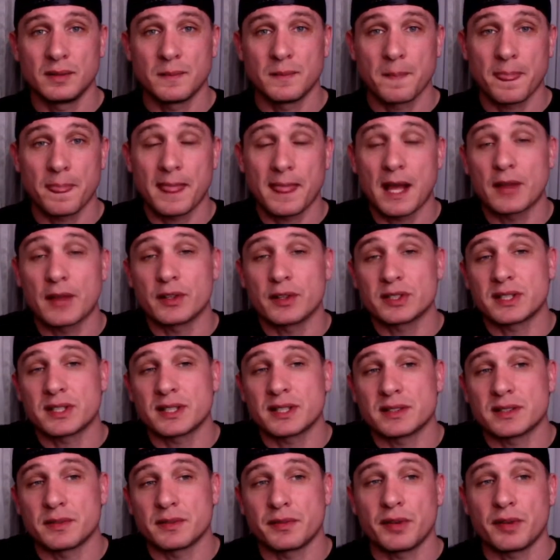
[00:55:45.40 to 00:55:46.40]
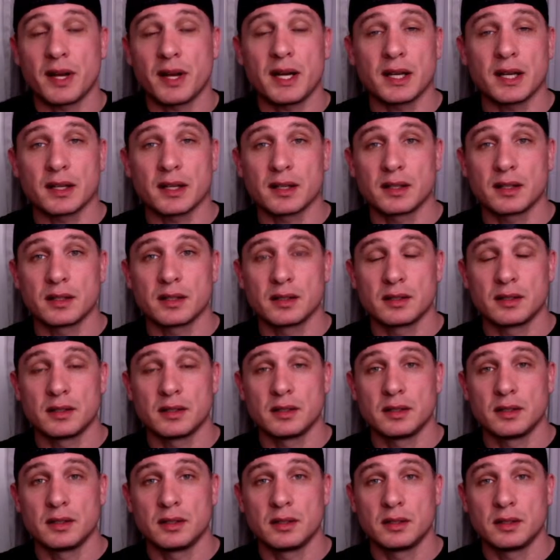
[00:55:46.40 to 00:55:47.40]
Now they're schizophrenic.
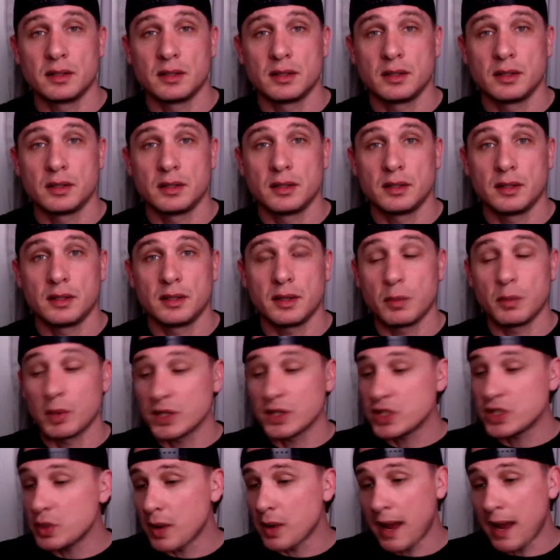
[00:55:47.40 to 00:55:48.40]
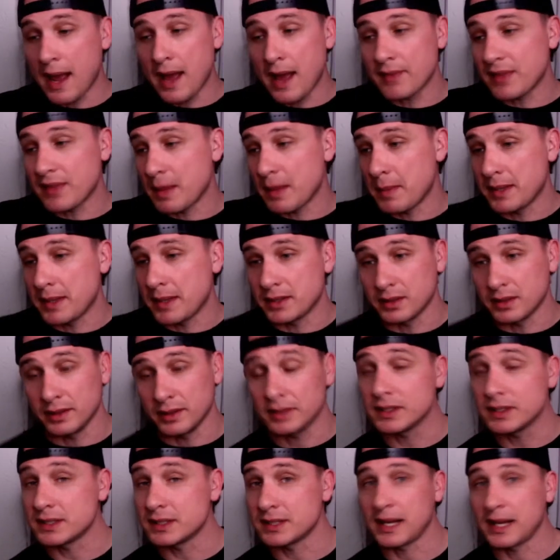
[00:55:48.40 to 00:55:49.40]
And once you have that mental
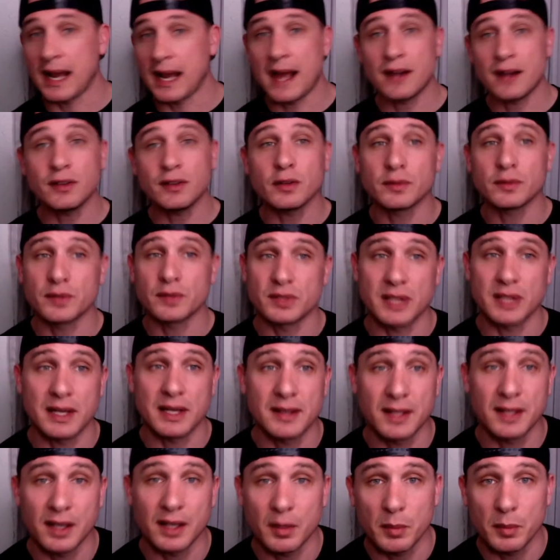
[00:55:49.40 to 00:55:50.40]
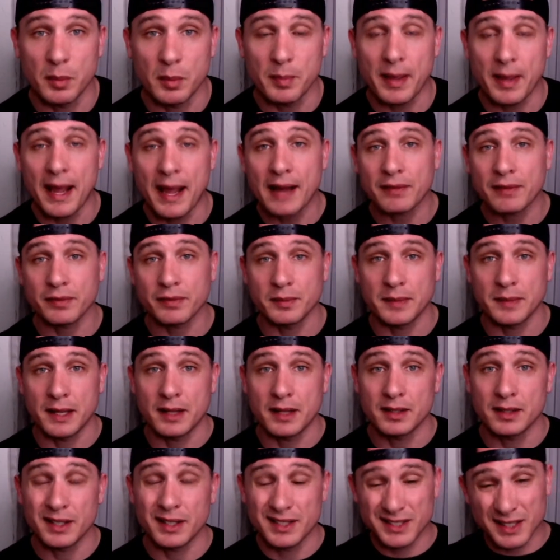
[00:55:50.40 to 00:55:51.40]
illness, like, I don't know if there's anything coming back from
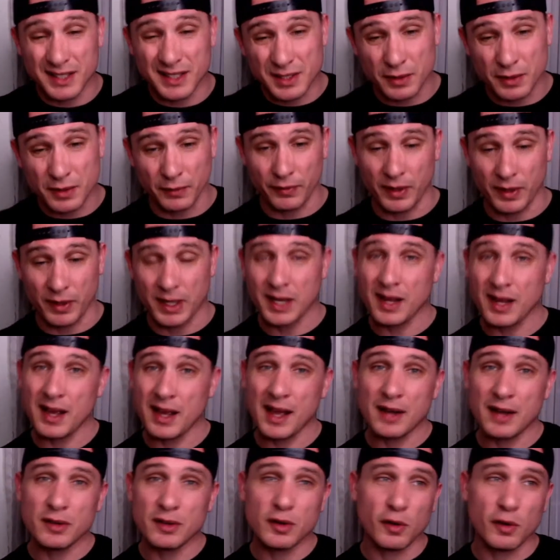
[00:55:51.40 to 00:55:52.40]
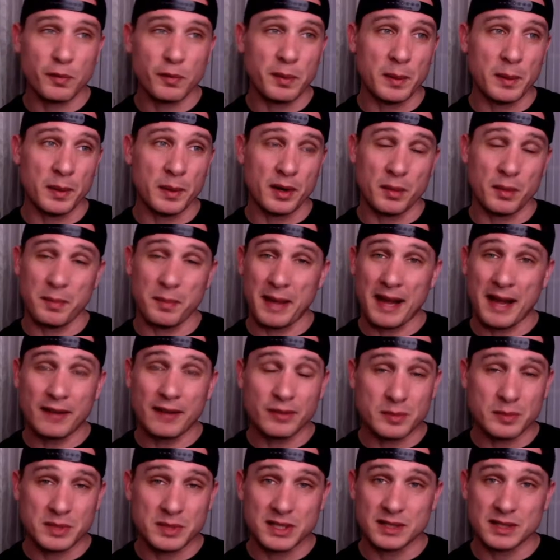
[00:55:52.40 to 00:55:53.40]
that. Like schizophrenia, I don't know if people come back
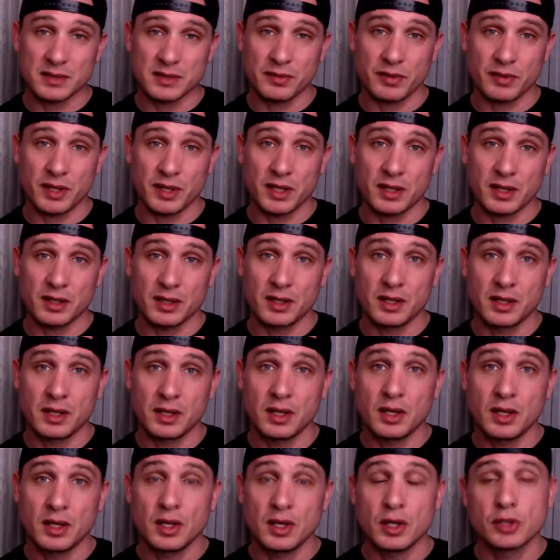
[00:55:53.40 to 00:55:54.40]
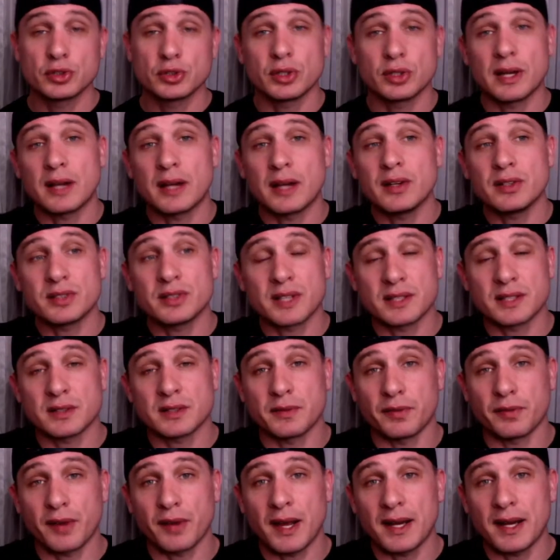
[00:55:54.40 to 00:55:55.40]
from schizophrenia. So now you're
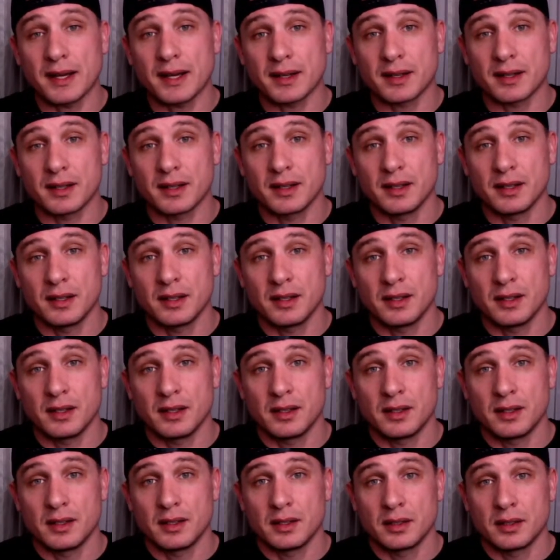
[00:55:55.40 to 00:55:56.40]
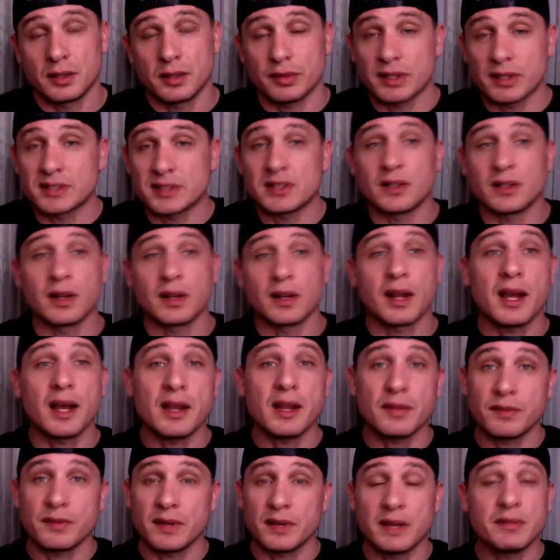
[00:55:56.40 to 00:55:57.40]
schizophrenic the rest of your
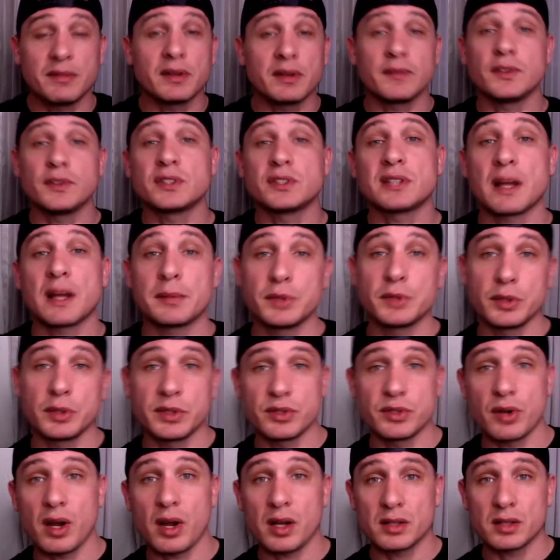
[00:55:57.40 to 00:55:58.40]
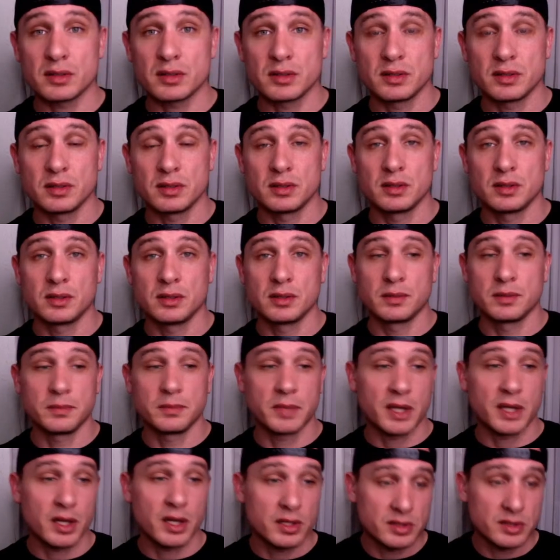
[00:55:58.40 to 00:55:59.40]
life, even if you stop doing drugs,
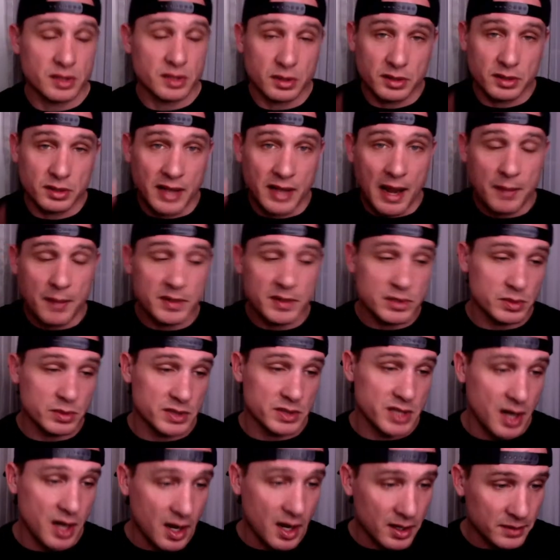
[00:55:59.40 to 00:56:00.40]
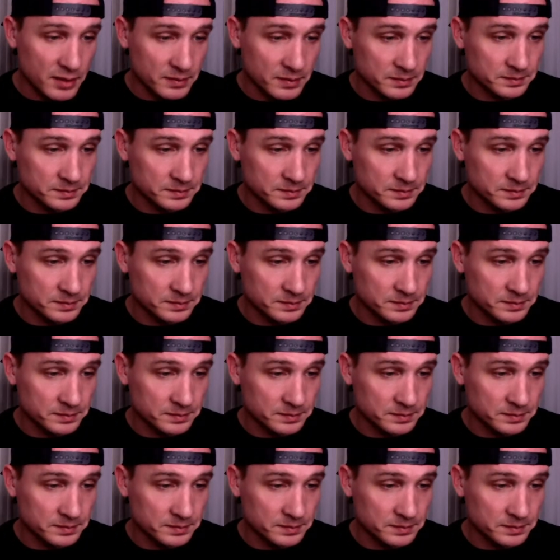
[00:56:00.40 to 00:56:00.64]
because the damage was done.